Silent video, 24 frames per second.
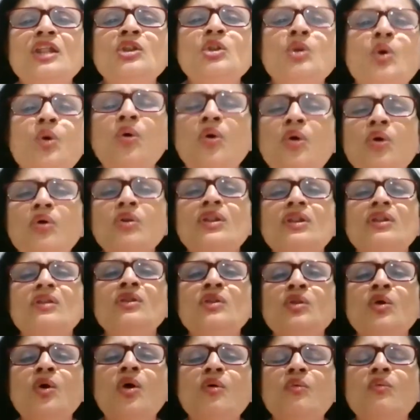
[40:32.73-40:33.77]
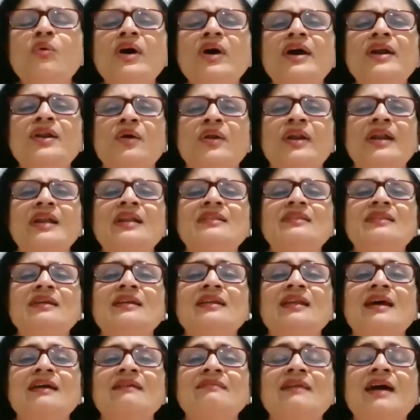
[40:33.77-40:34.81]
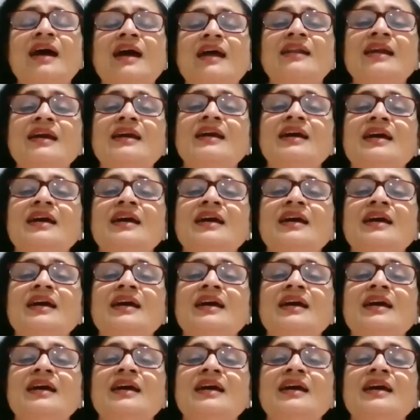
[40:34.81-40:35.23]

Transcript: low word or anything like that.